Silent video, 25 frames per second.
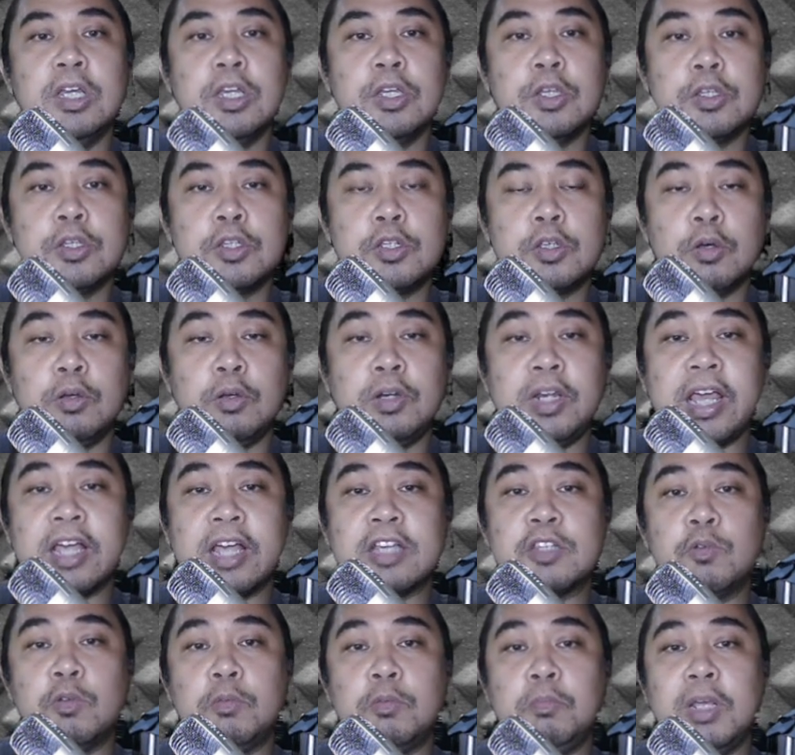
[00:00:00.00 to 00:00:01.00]
So
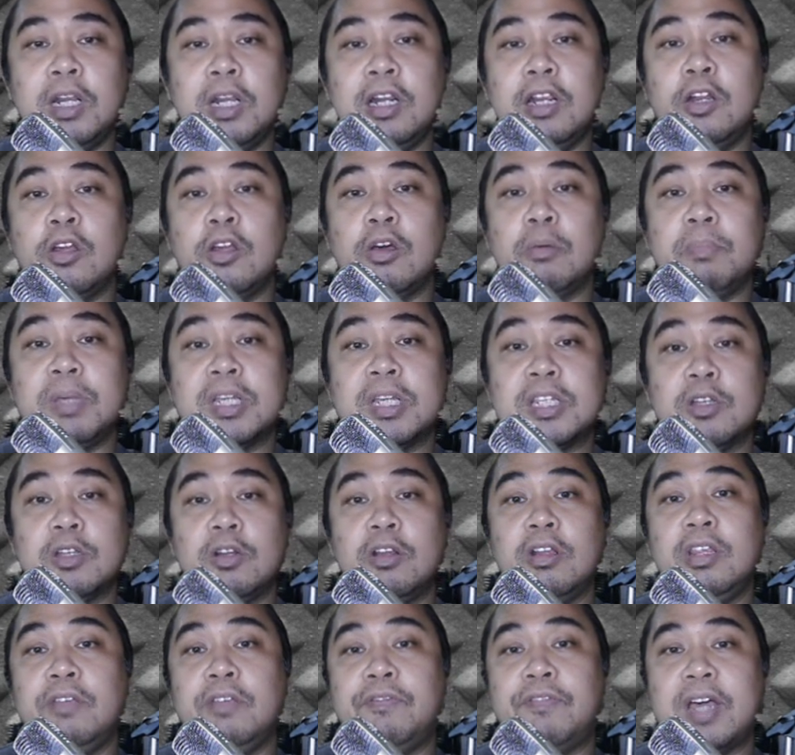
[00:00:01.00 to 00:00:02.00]
next would be Linombe
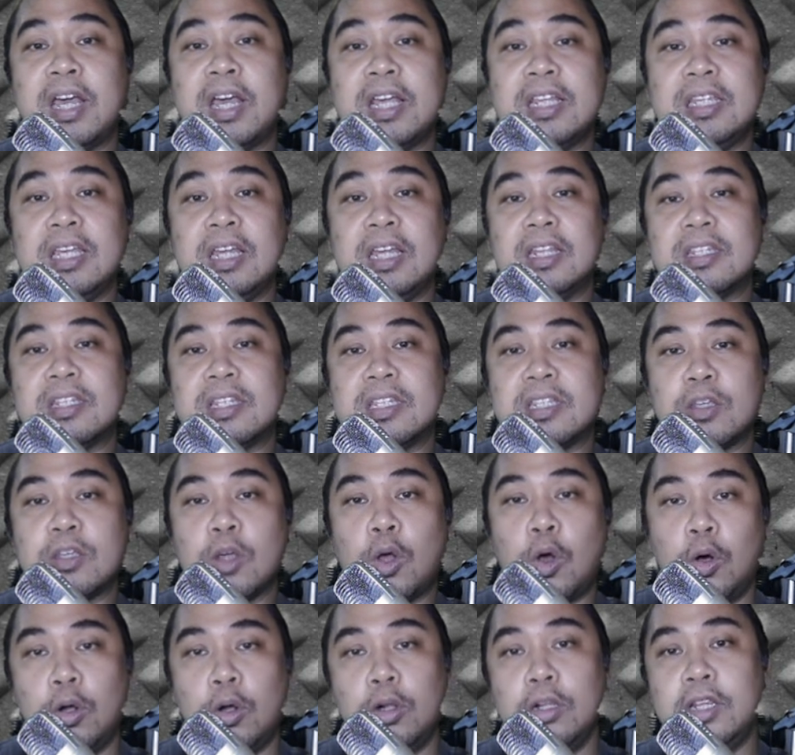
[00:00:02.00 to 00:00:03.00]
solidifies its
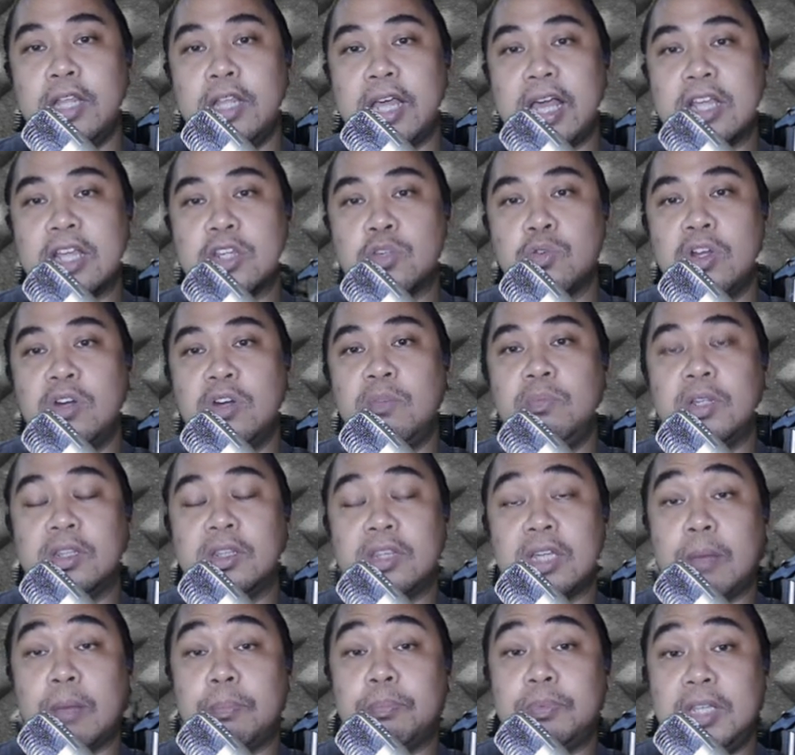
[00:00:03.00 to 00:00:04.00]
hold as one of the
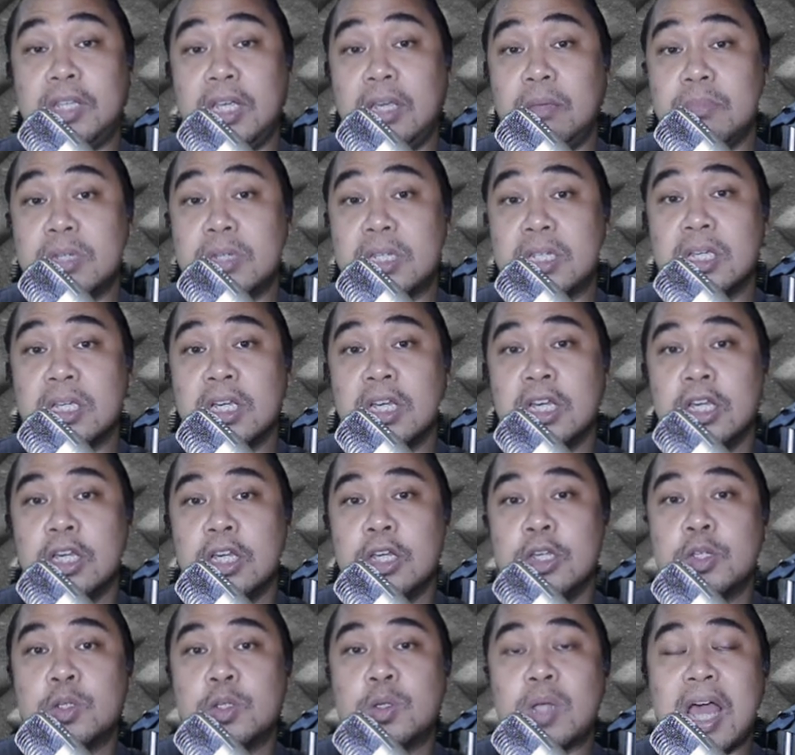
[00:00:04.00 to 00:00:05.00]
top teams.
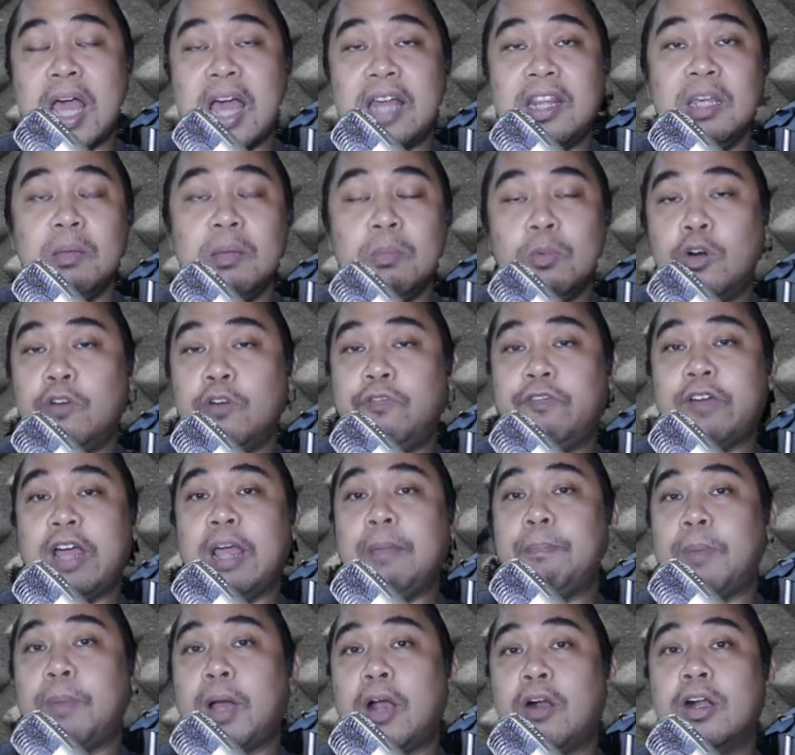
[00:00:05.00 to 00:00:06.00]
So adding more
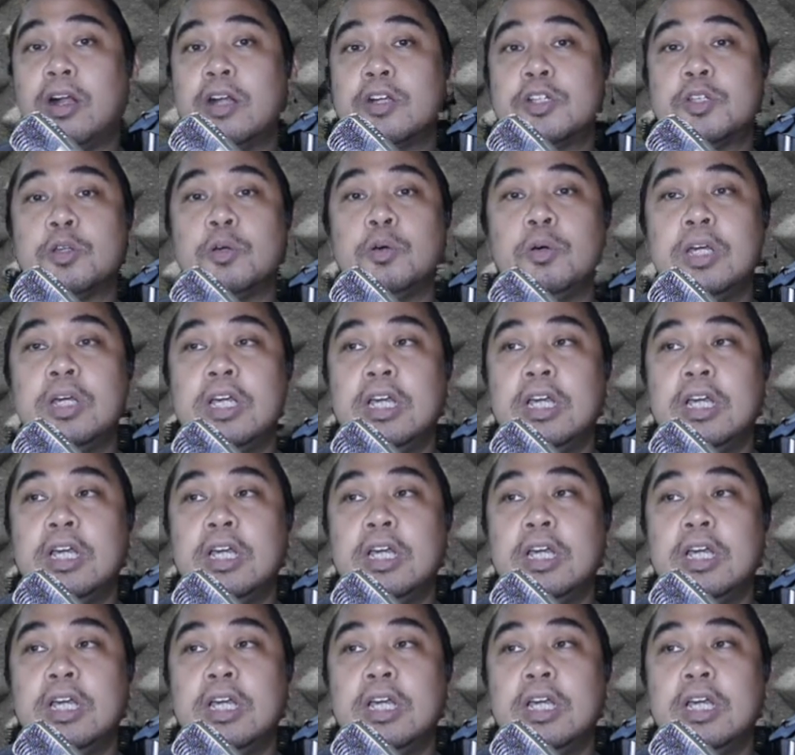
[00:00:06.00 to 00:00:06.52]
firepower. So